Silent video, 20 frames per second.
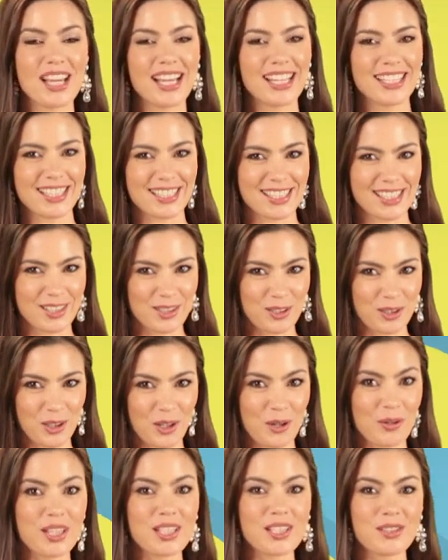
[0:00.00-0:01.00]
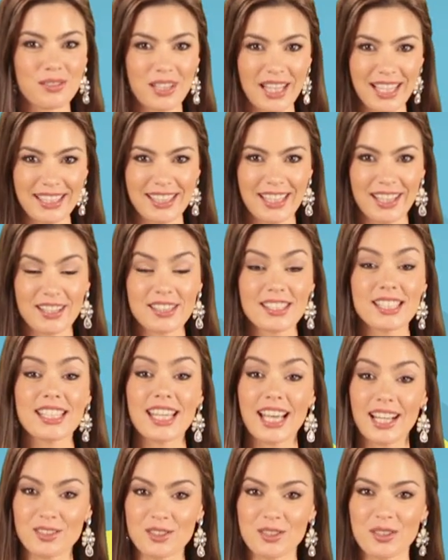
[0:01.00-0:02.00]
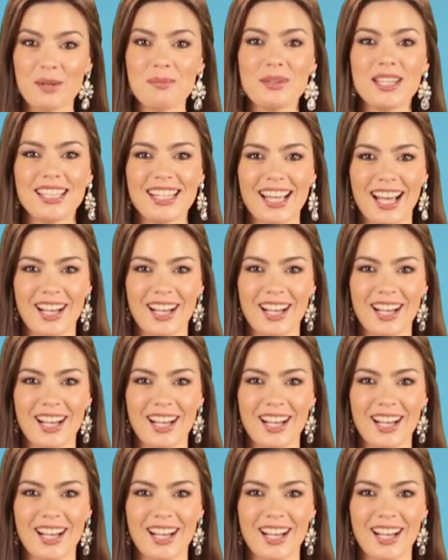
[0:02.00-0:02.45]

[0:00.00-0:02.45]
9XE The Show is right there to catch them in